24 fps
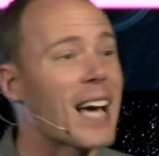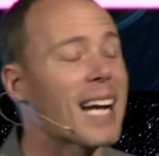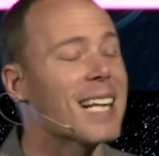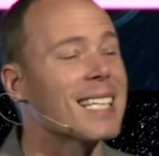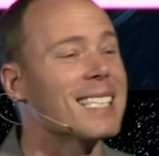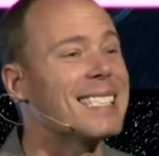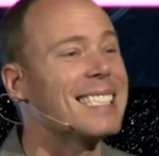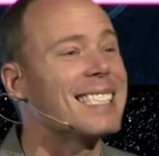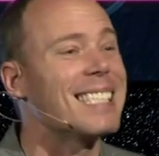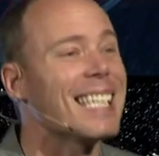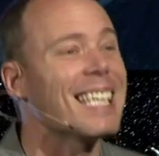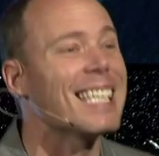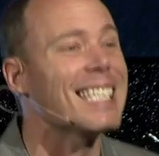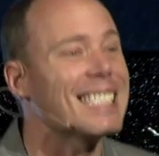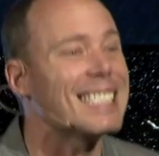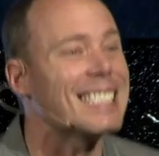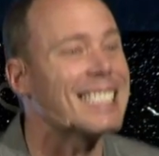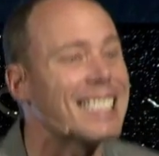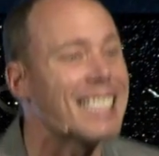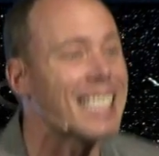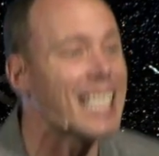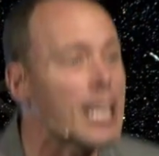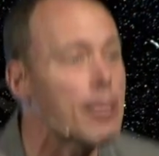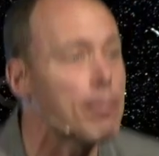got to
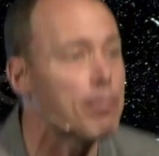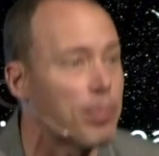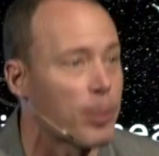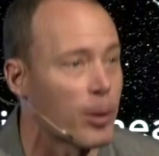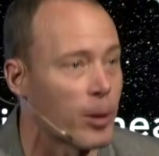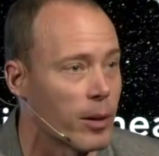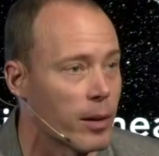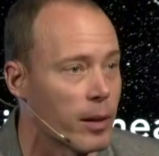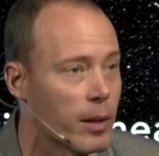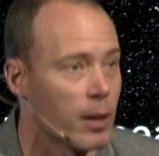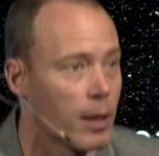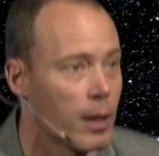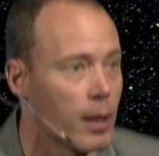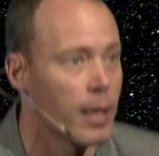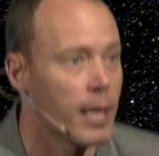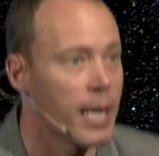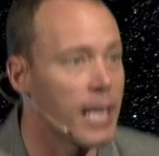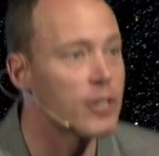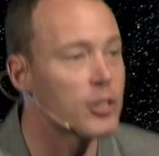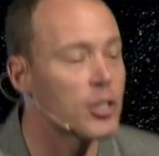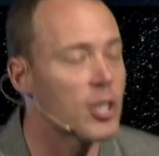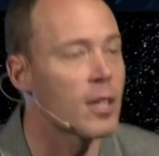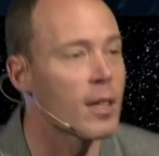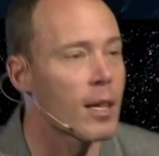dig deeper
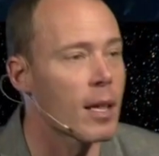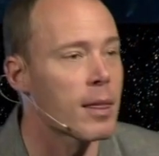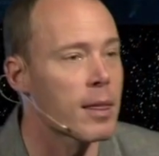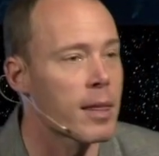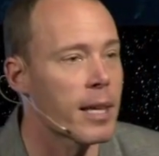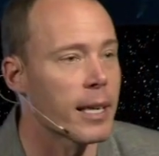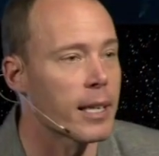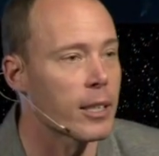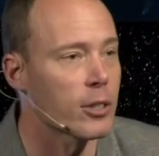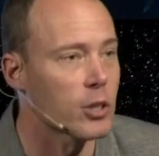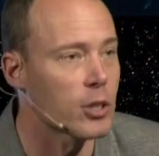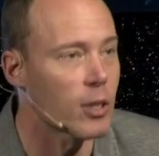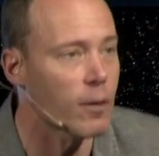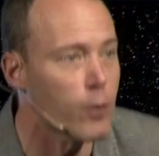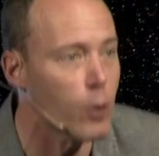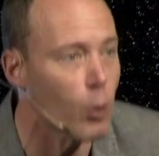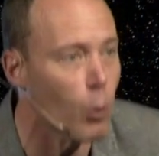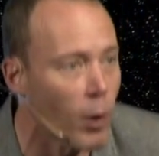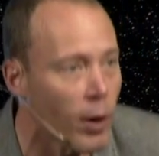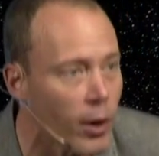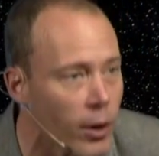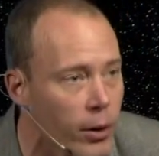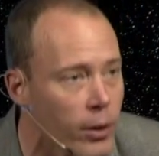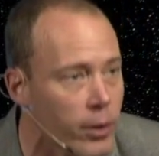into the things of the
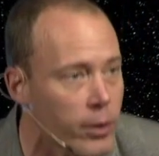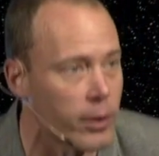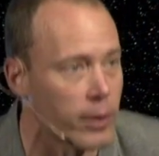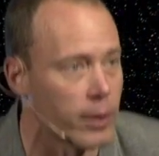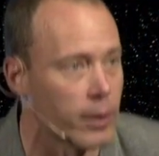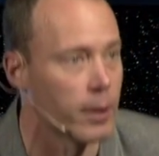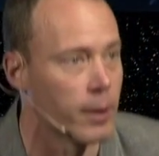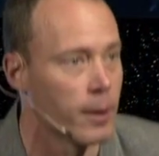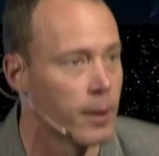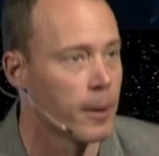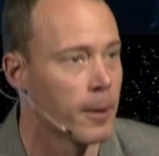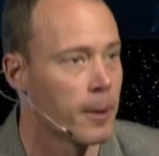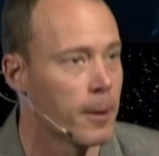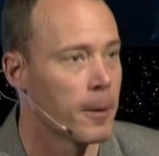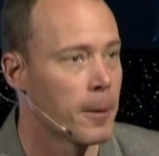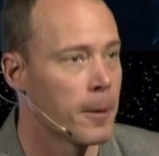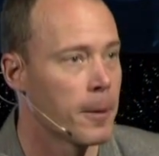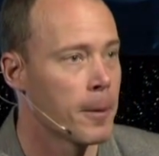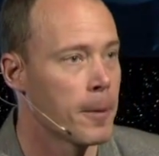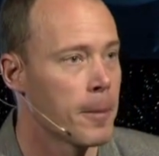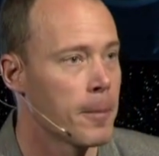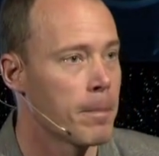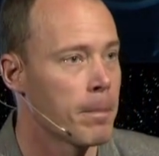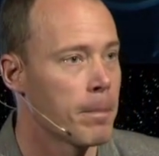Word,
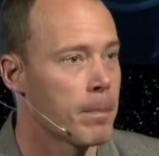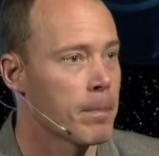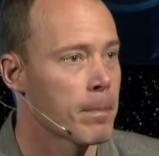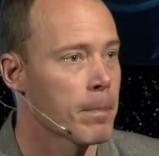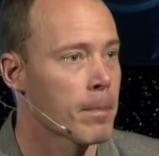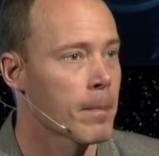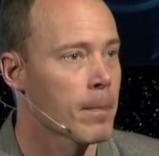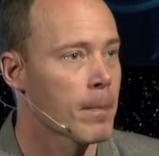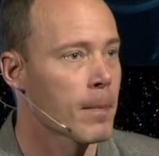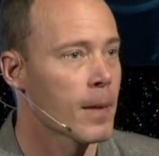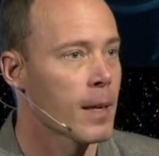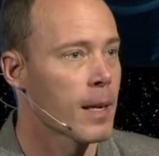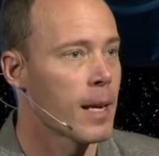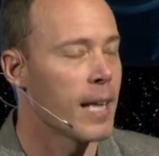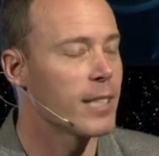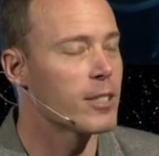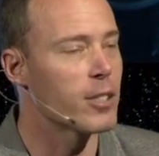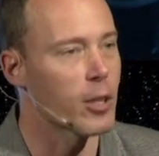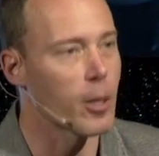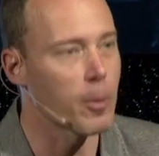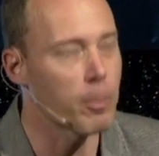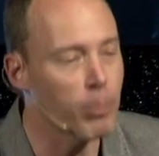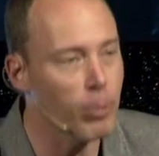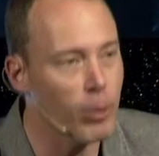
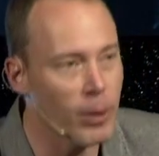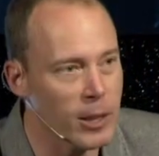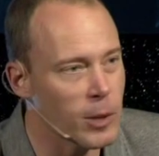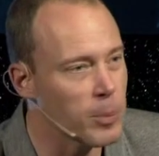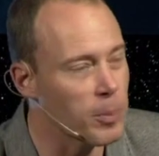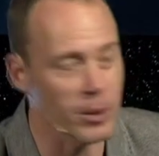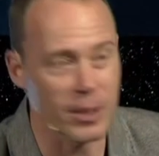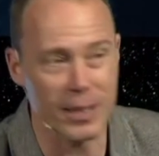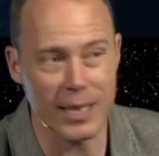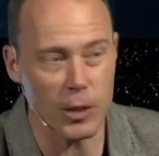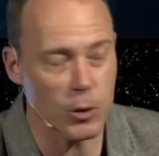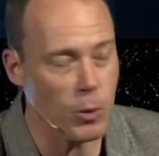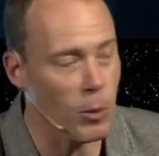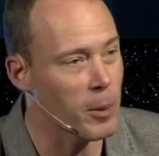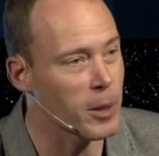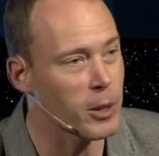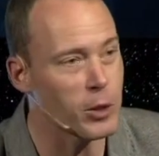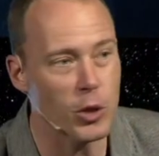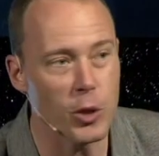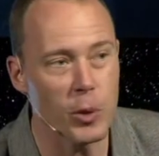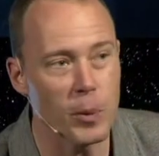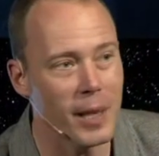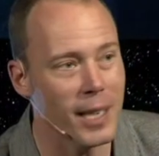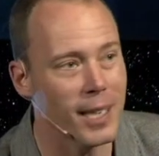into the principles. That's what we're
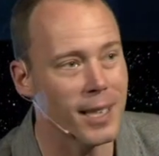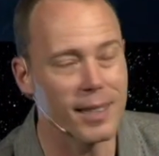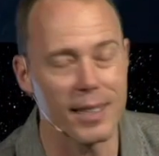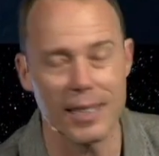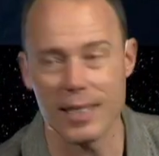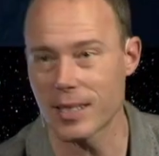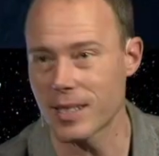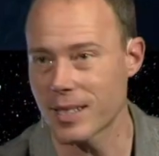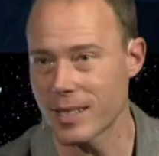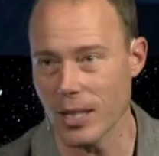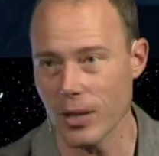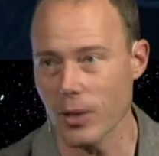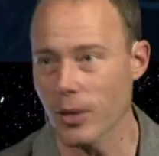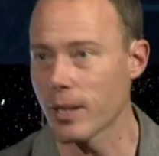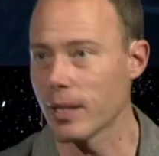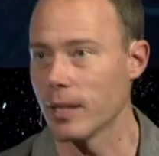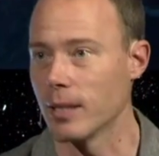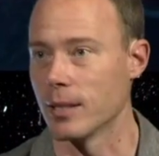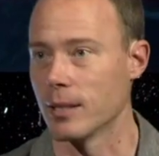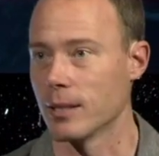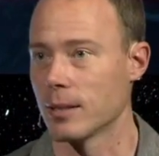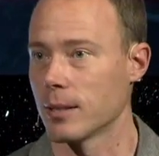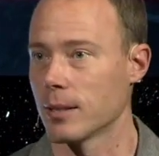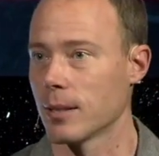doing in this
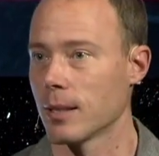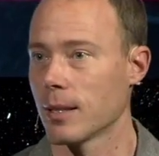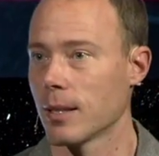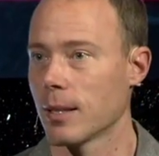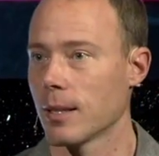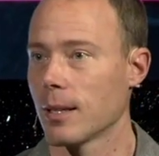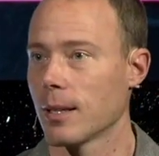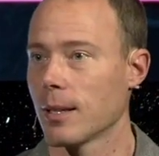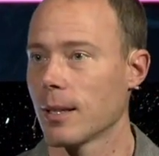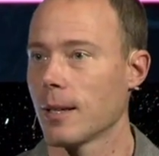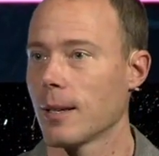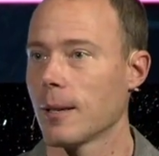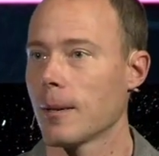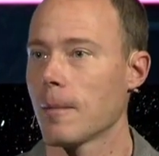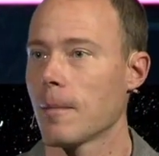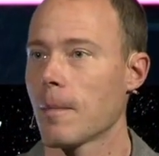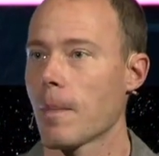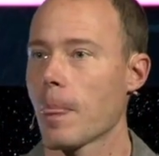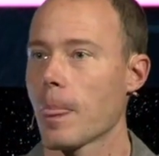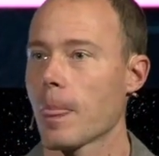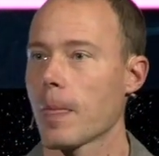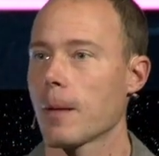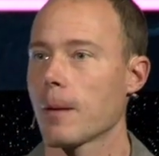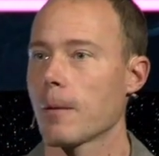series.
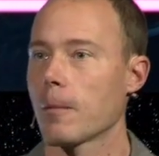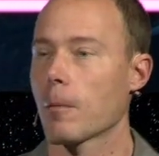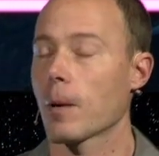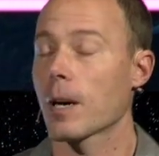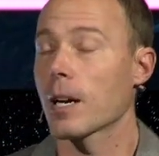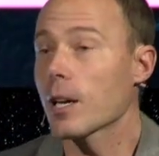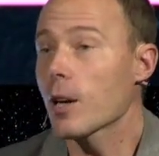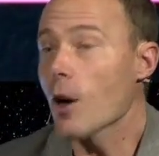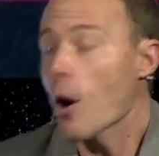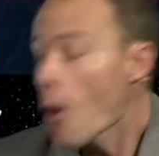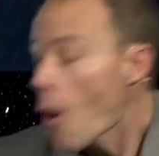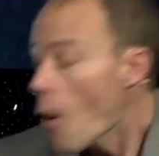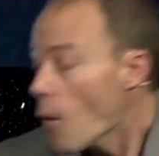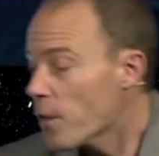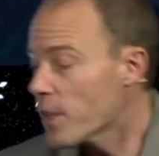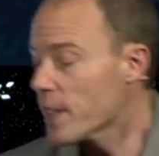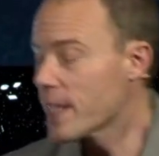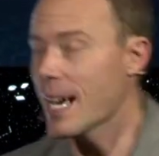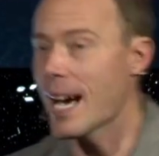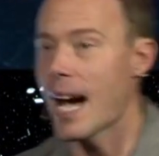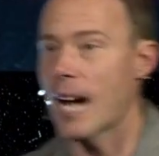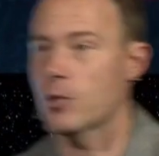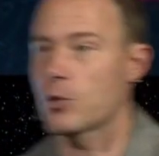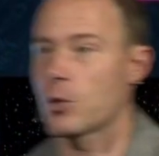We're going to go over
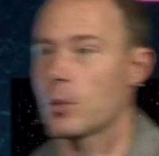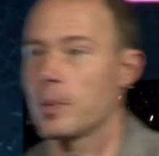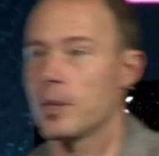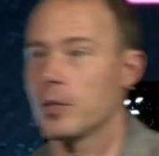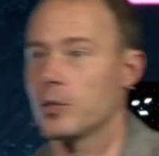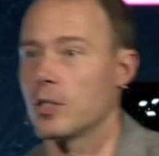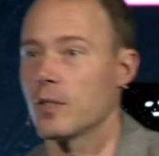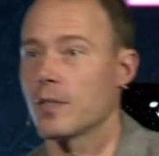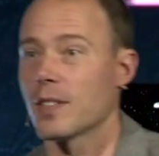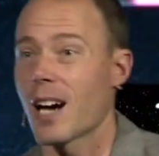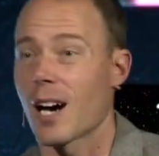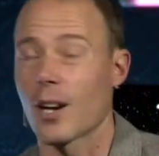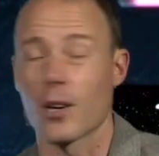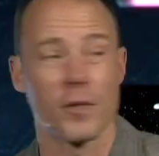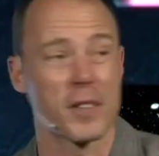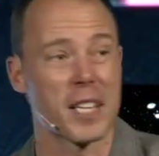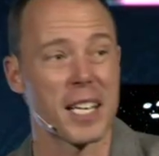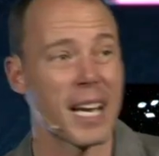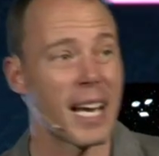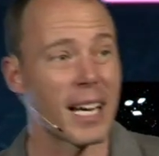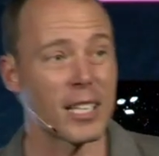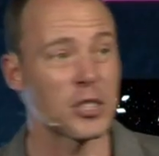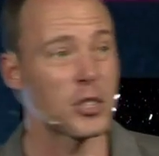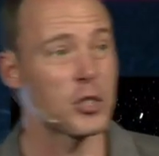the attributes of God over
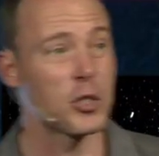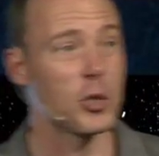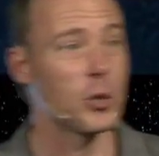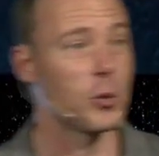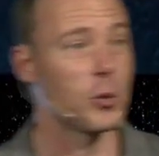the next